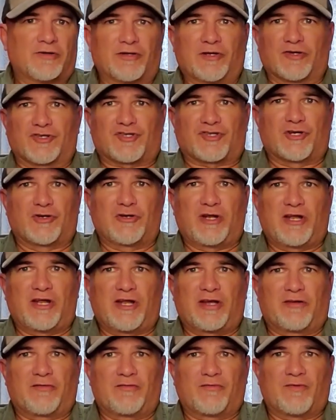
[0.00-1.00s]

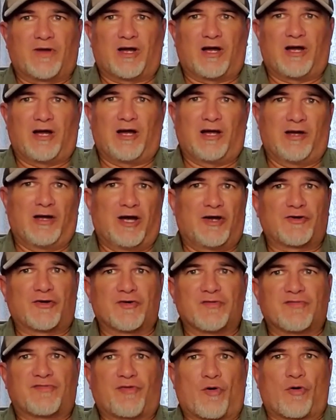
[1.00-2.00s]
Shooting a
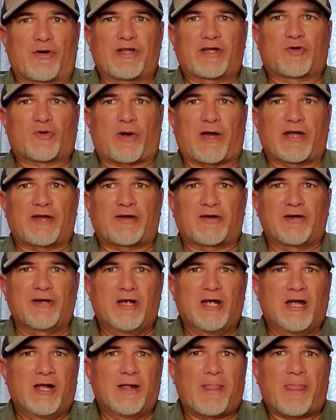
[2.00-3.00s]
140 grainer
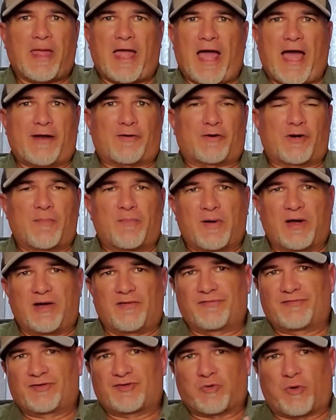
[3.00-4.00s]
at or
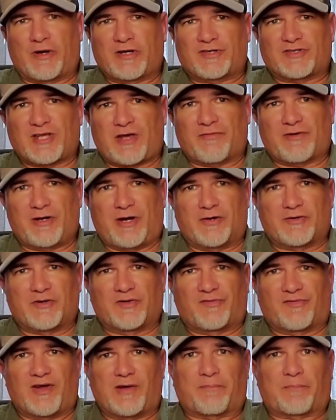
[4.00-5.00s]
above 2,700
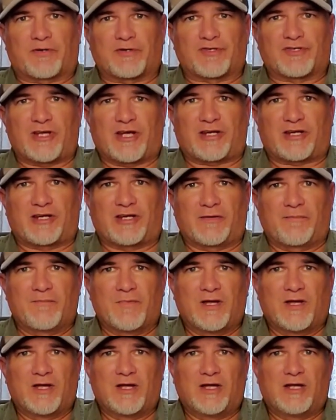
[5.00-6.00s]
feet per second
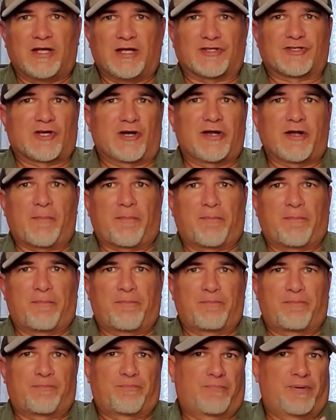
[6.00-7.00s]
is going to
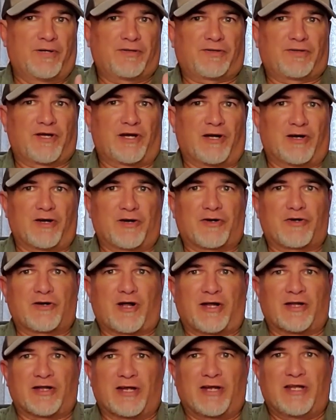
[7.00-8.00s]
put the hurt
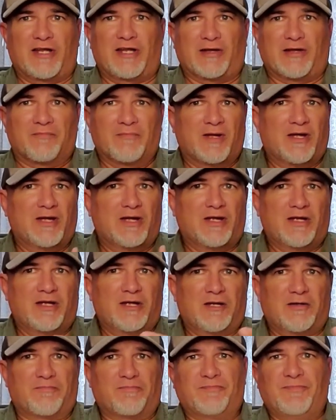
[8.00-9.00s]
on any
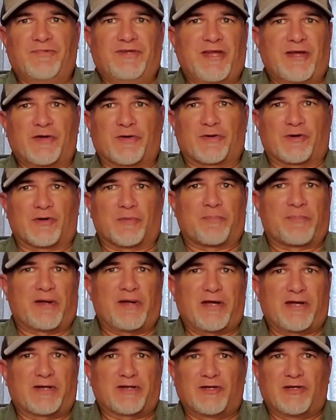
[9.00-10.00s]
deer or
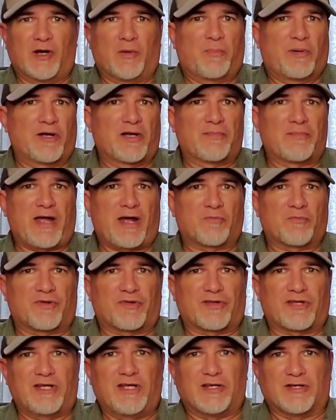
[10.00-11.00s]
pig, put them down
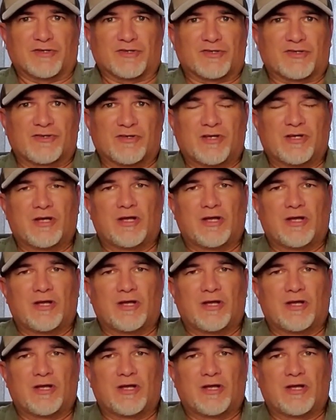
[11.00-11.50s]
with ease.